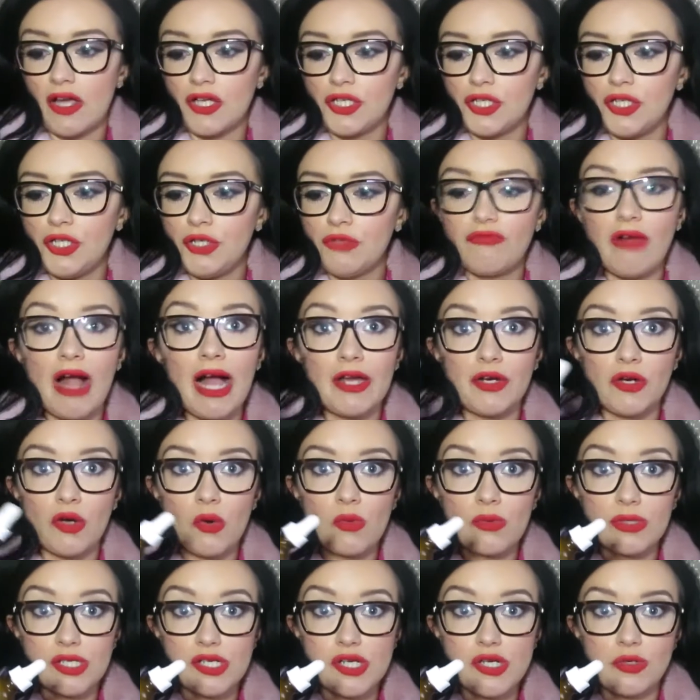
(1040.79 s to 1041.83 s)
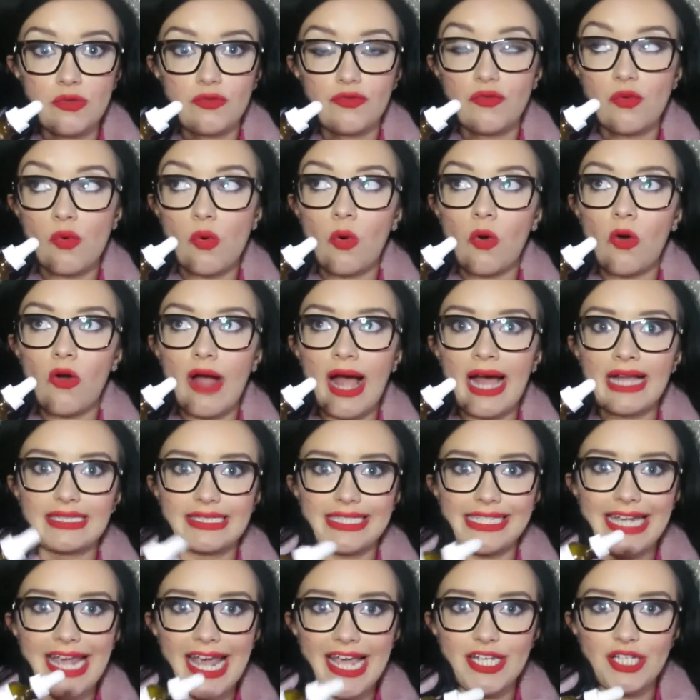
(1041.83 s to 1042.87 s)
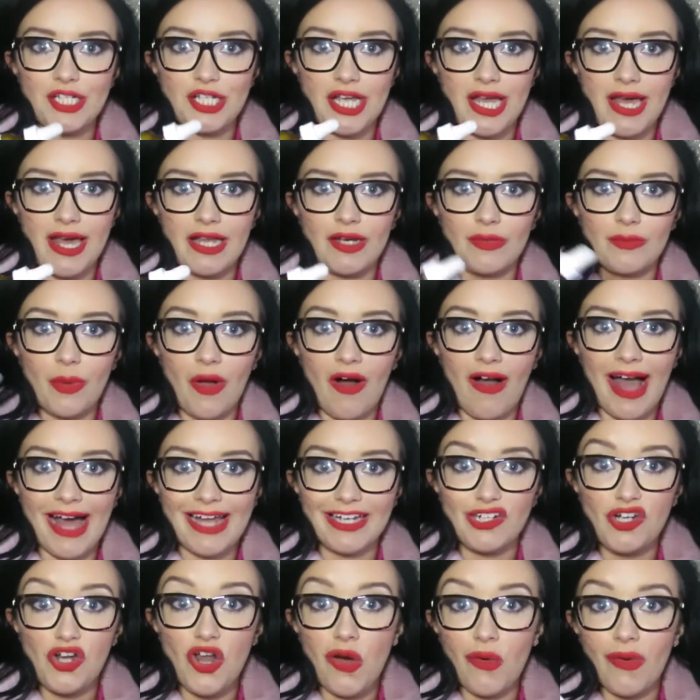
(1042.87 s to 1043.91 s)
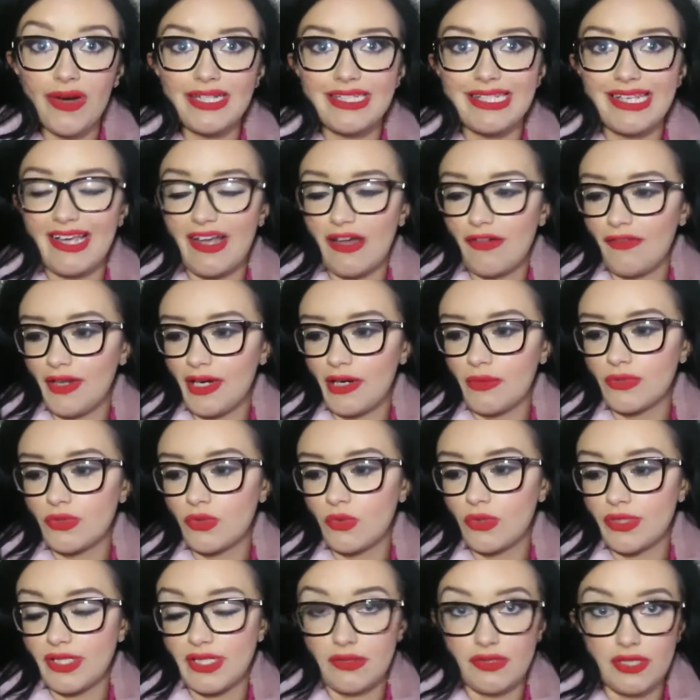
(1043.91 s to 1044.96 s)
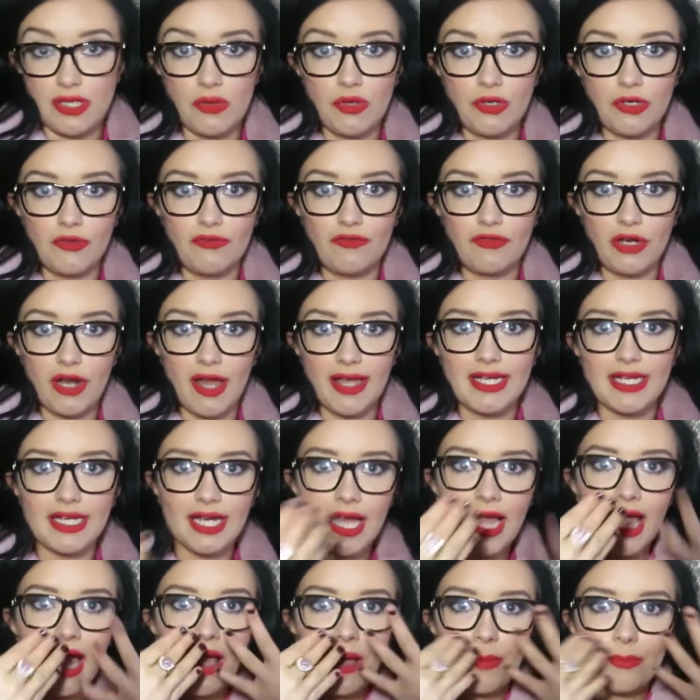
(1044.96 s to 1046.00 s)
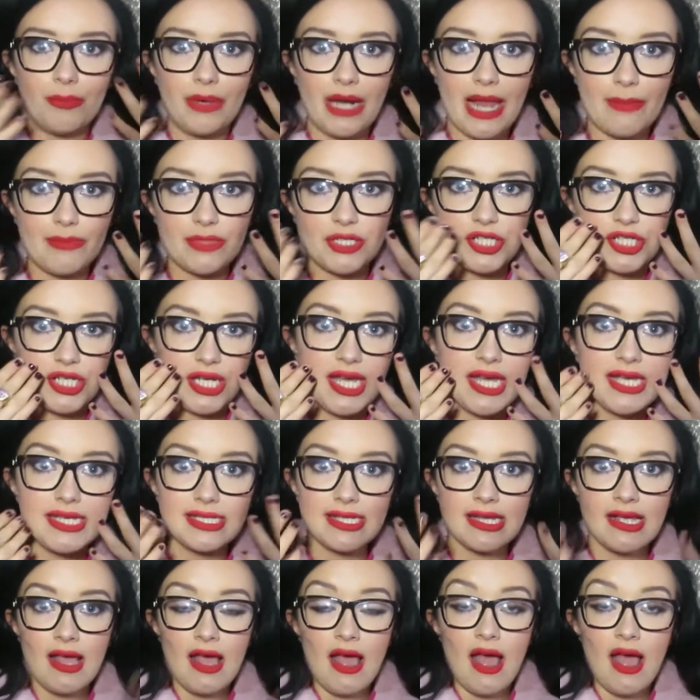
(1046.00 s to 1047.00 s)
I knew retinol was good for anti-aging, but I had no idea that it was also so good for like blemishes.